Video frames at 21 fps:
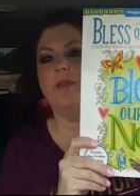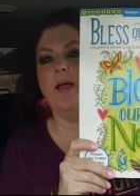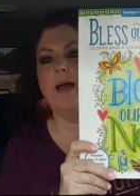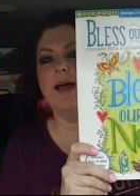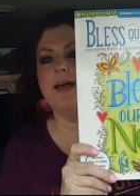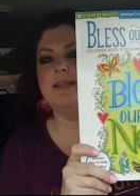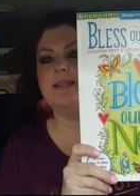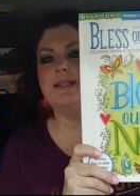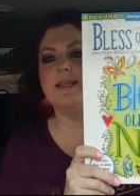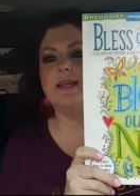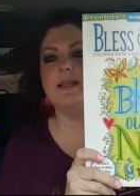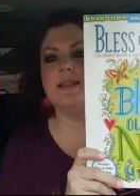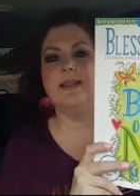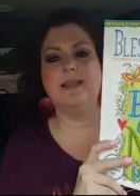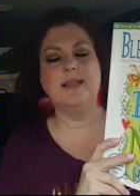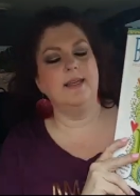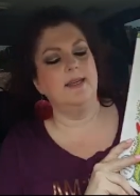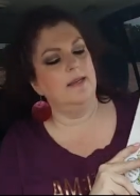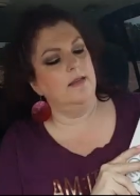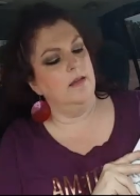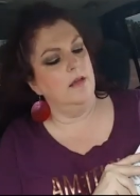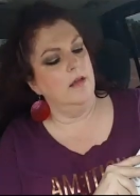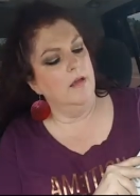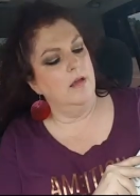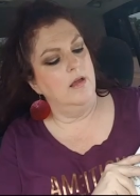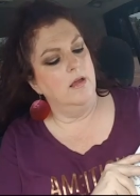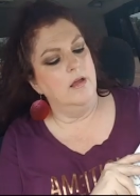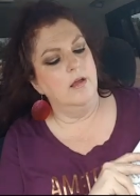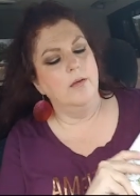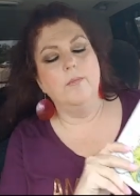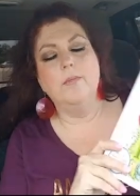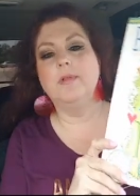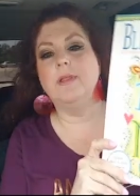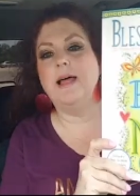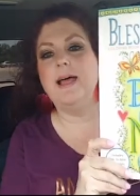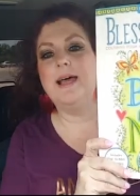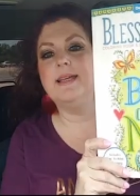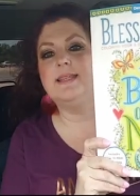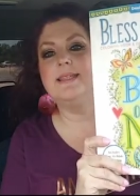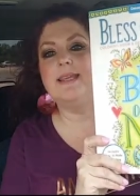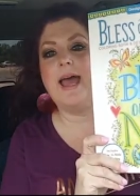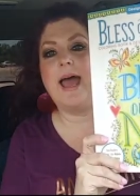Bless the
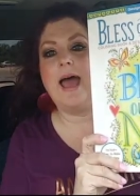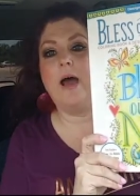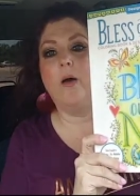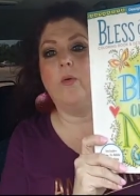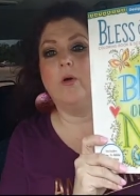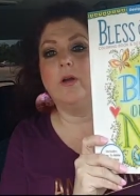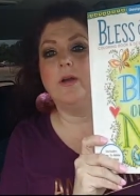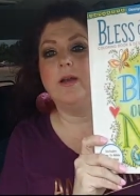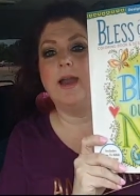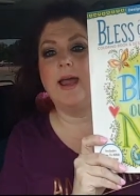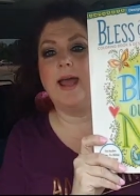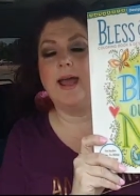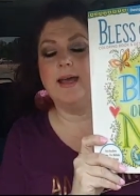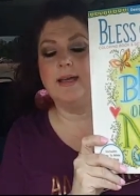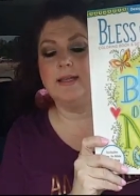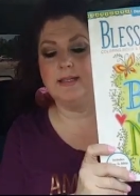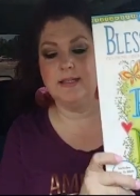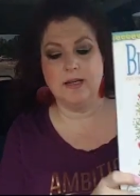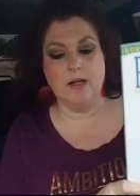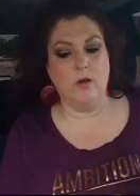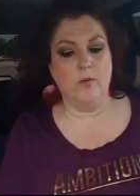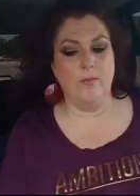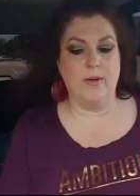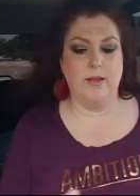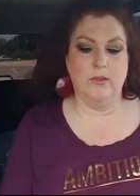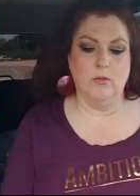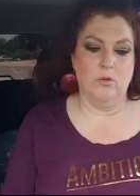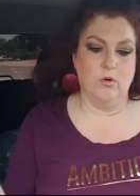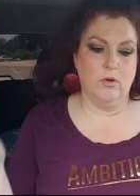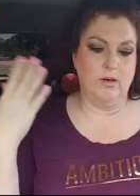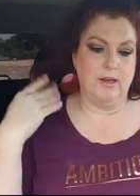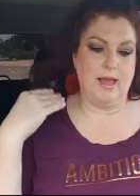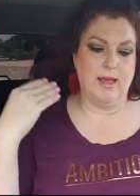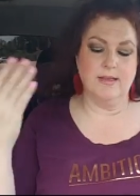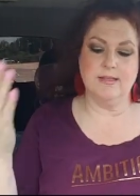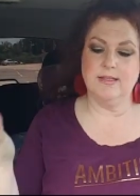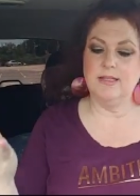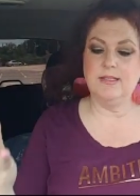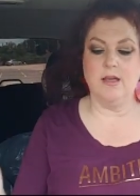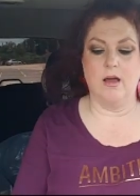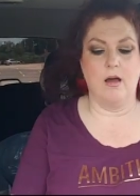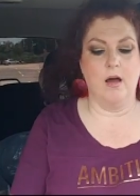Bless Our Nest. Oh my lord,
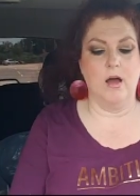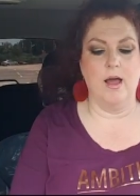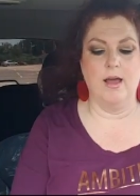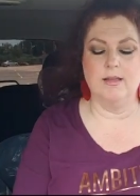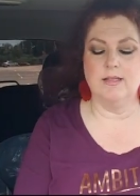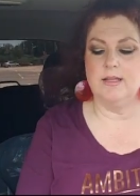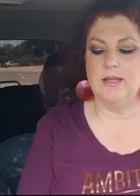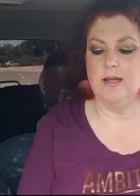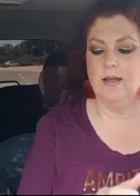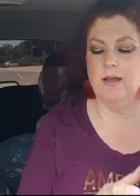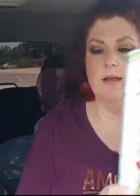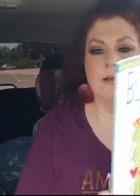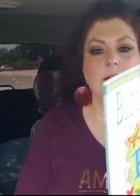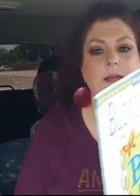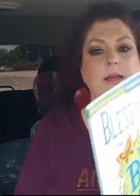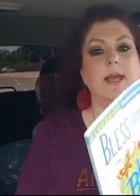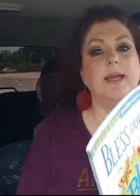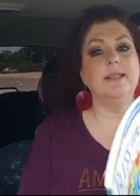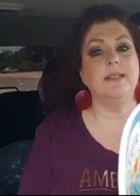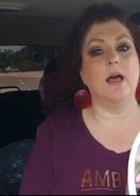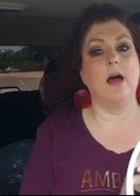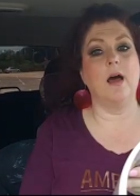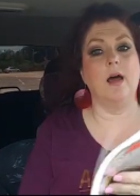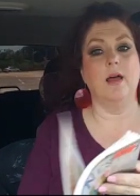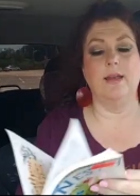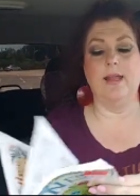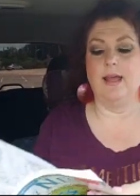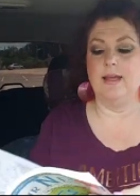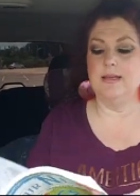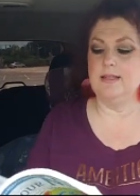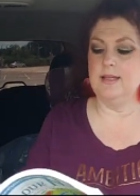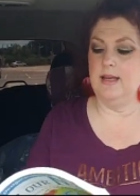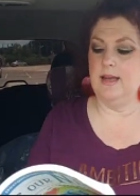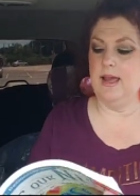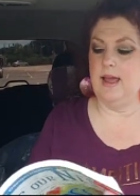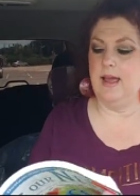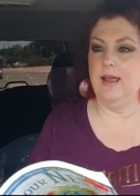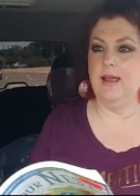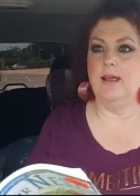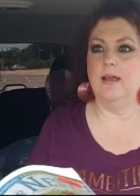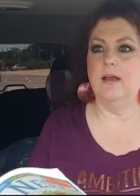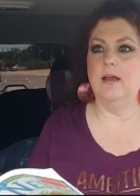guys, it's hot. It's a hot day
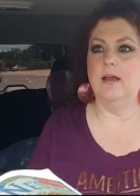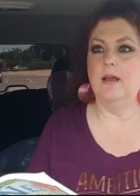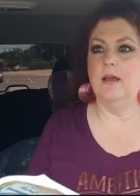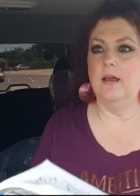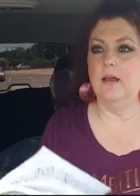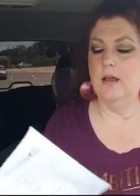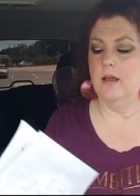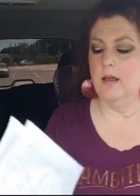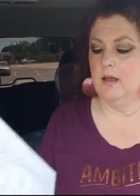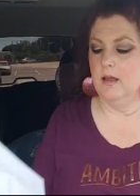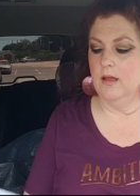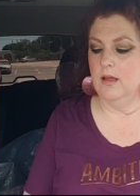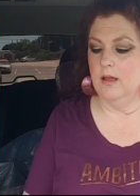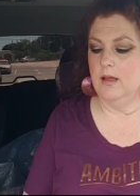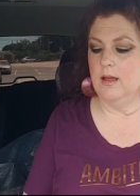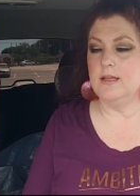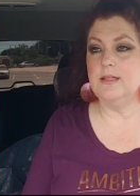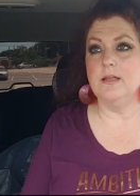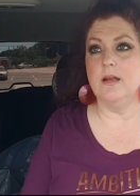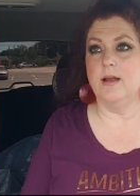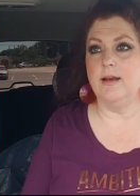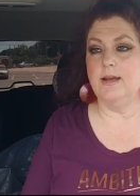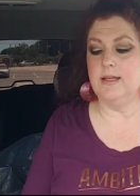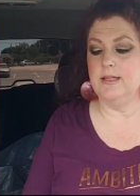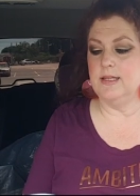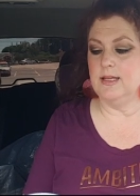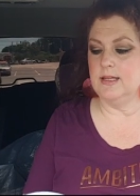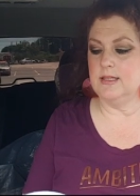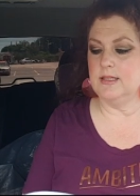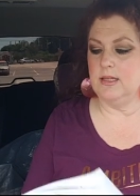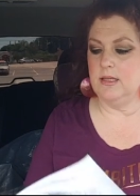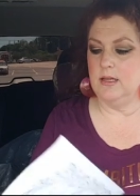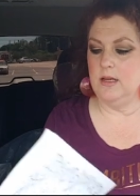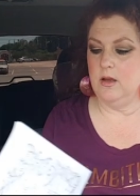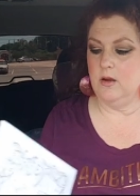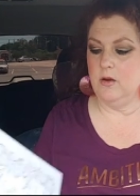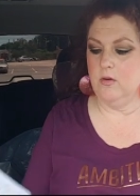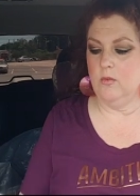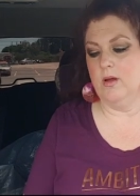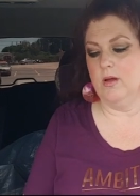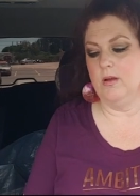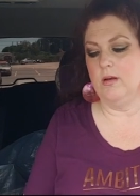today. It's 96 in
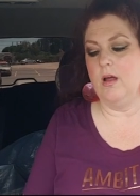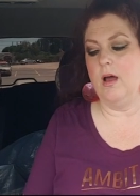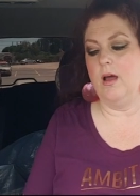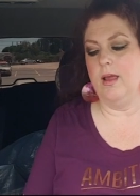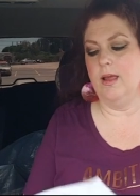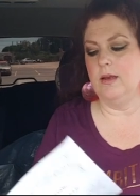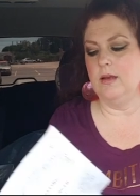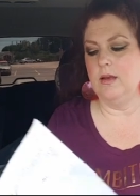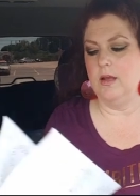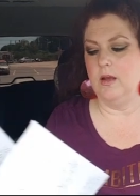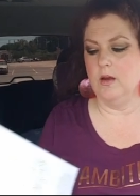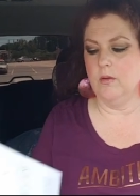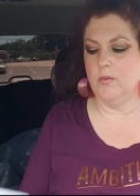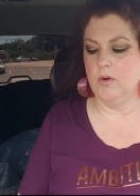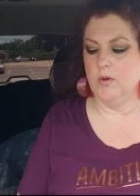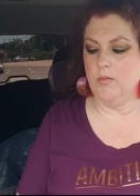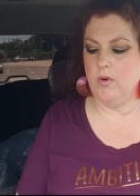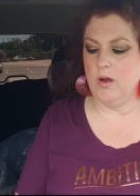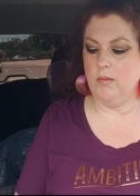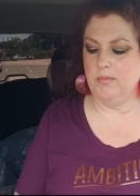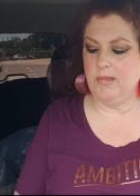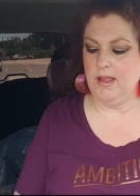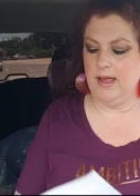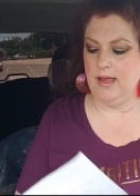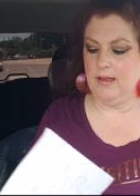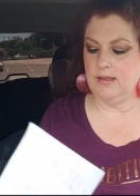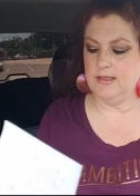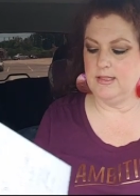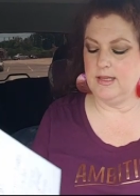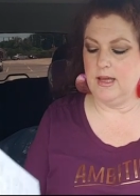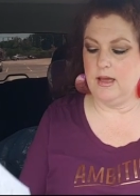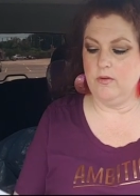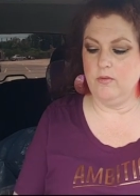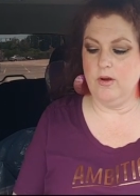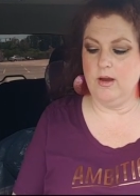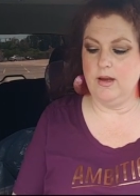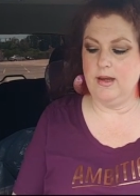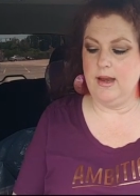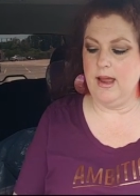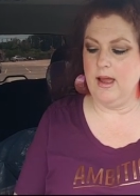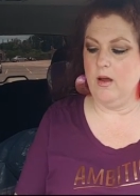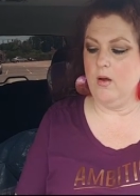here. Well, not in here, but probably outside
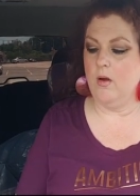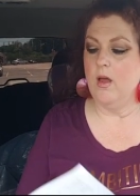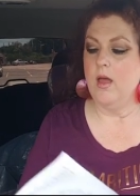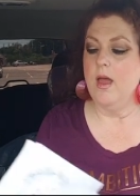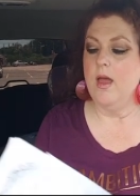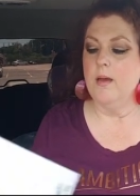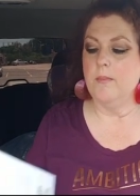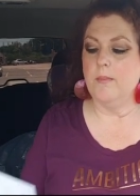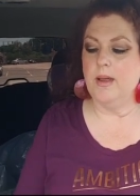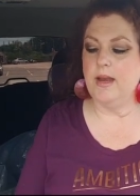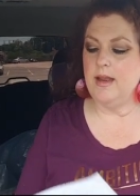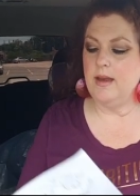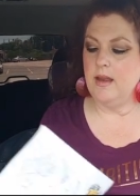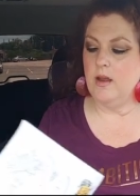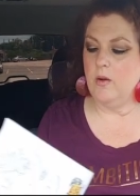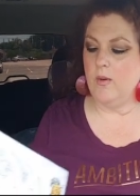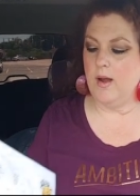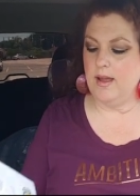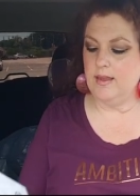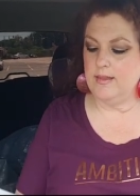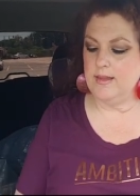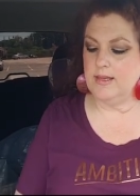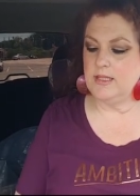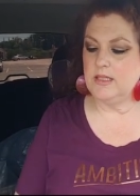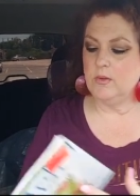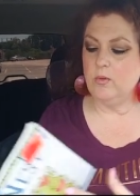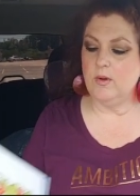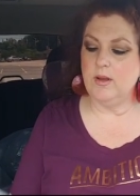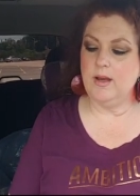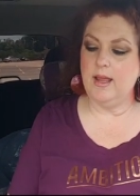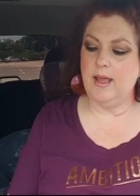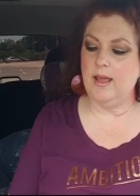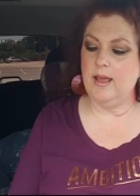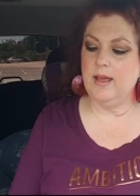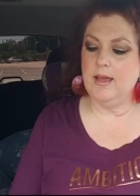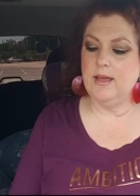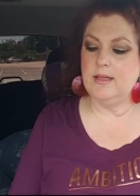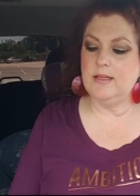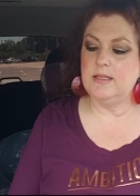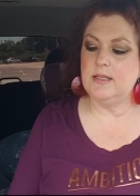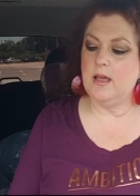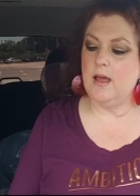right now. But anyway, this one
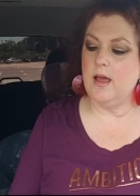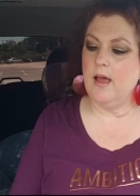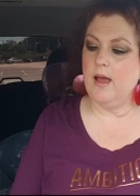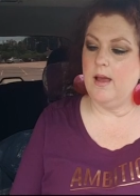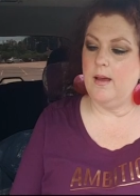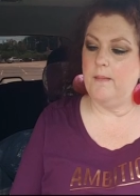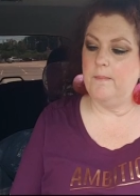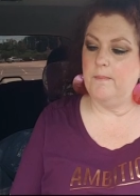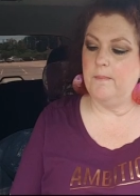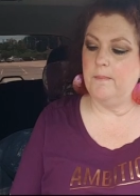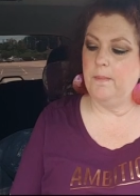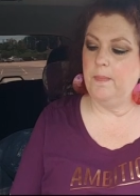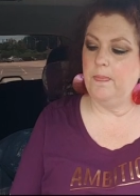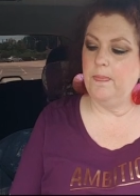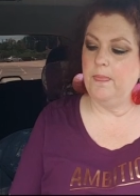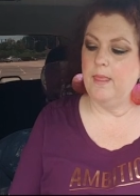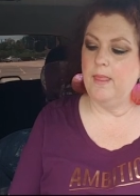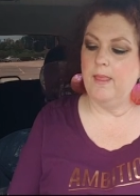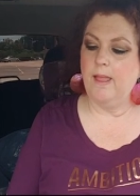is um,